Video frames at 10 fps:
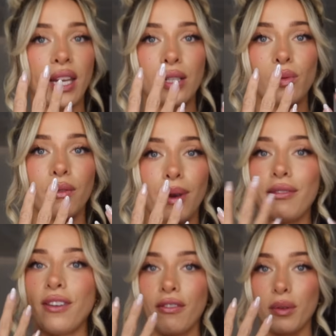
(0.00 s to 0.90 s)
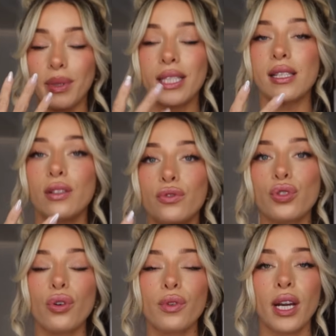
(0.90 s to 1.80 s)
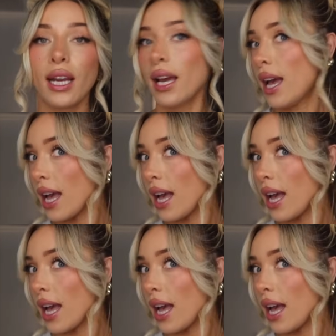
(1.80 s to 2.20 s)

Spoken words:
And it's one of my favorite pieces of jewelry.